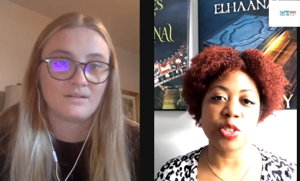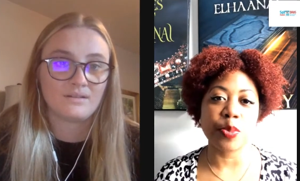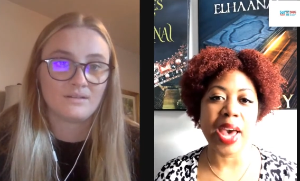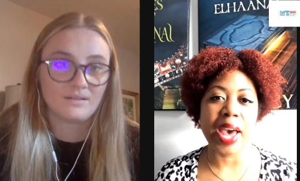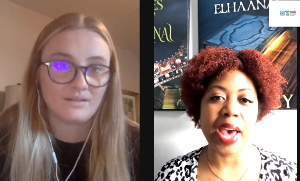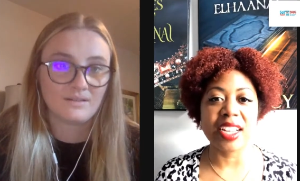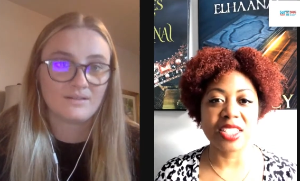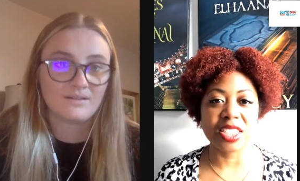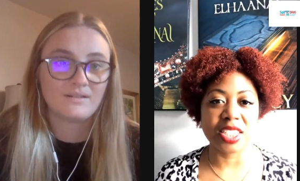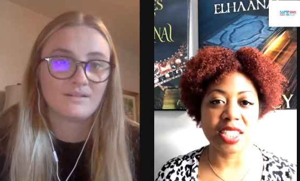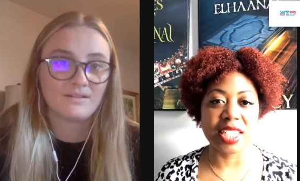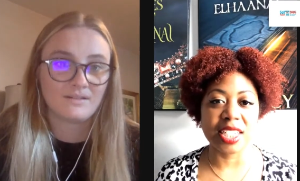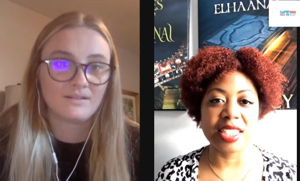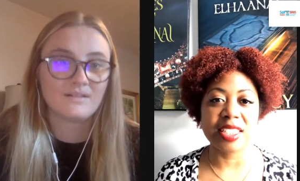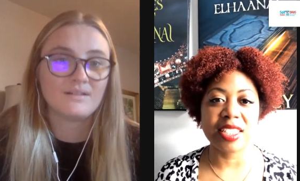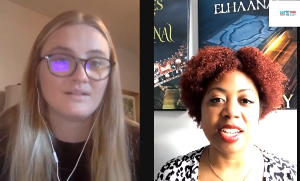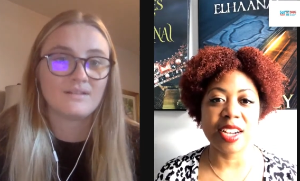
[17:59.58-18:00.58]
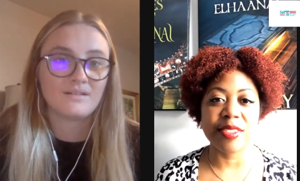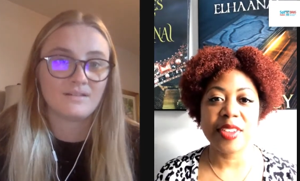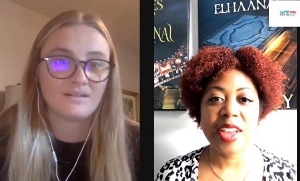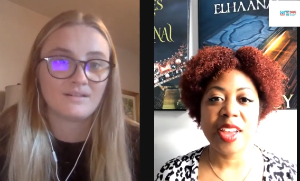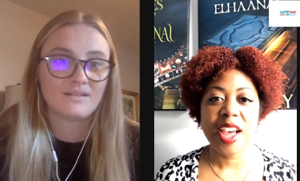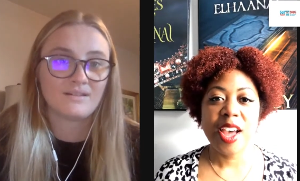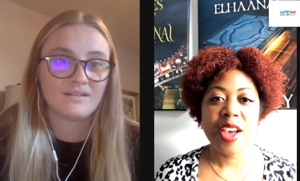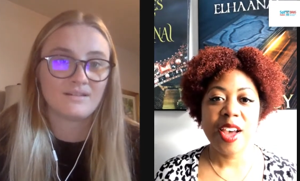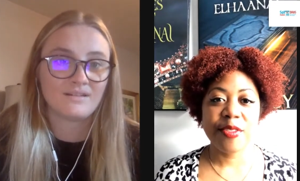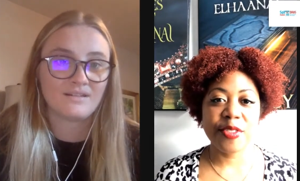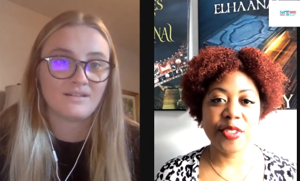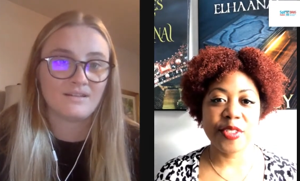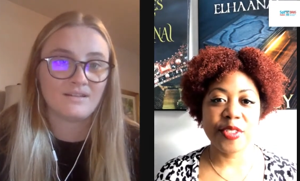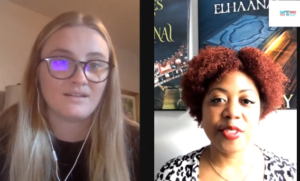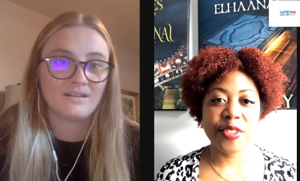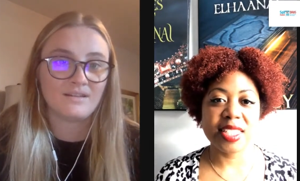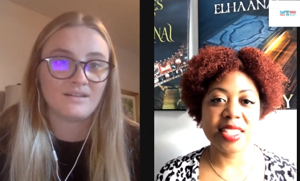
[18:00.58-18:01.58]
Speaker 1: packaging and stuff for
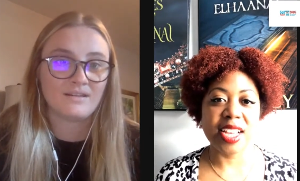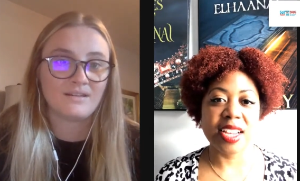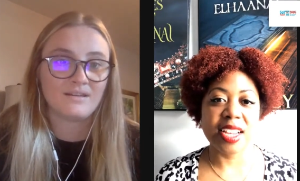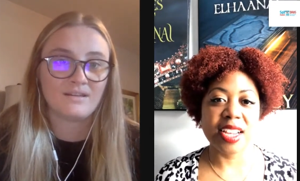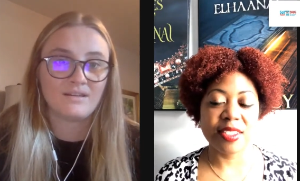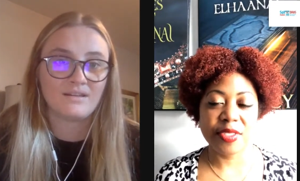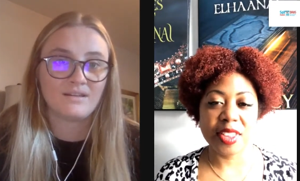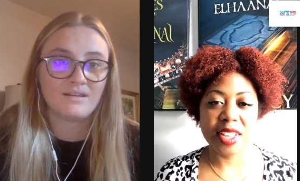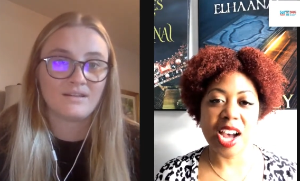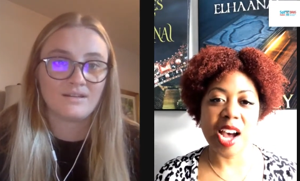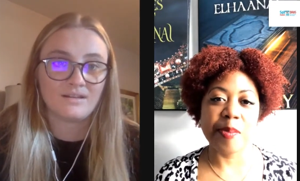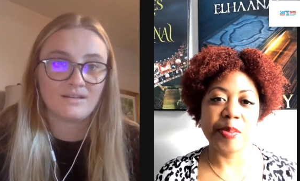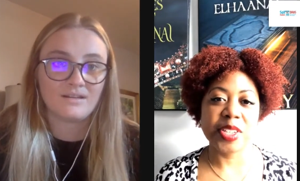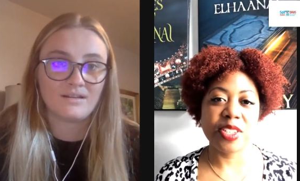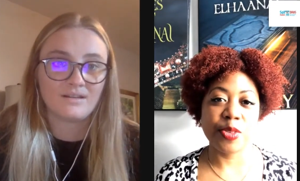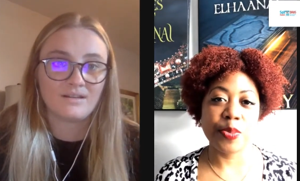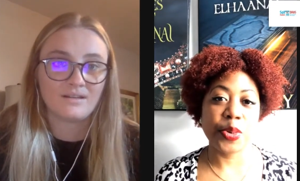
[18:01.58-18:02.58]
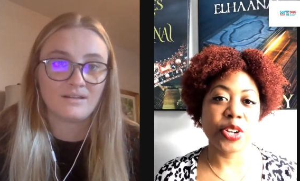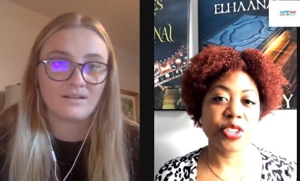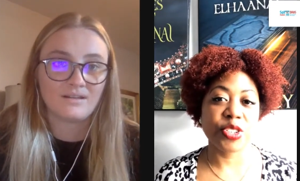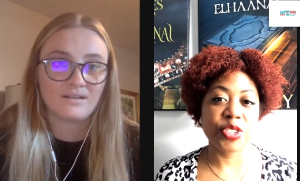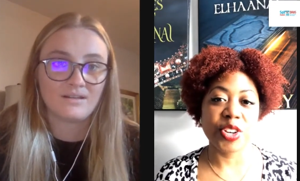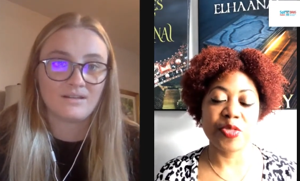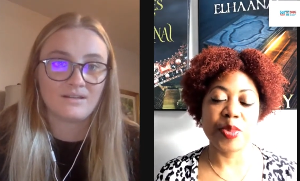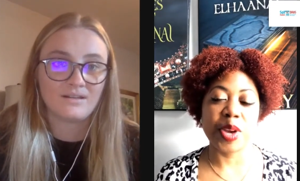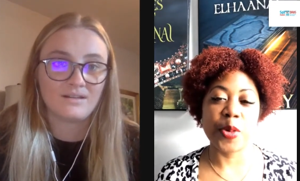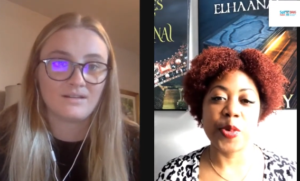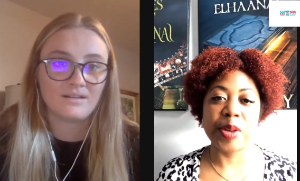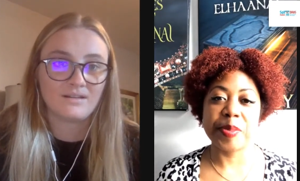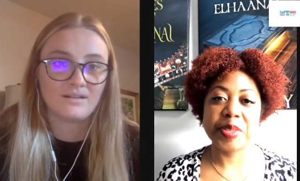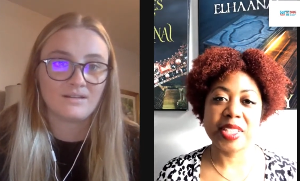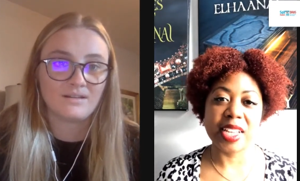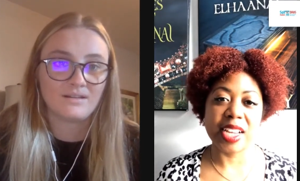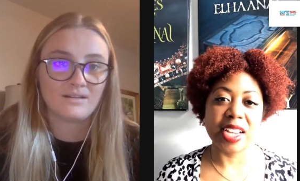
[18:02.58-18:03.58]
the sign for the copies you purchase off my
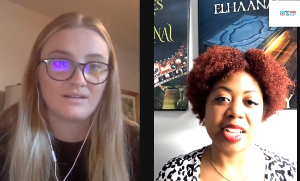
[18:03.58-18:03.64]
website.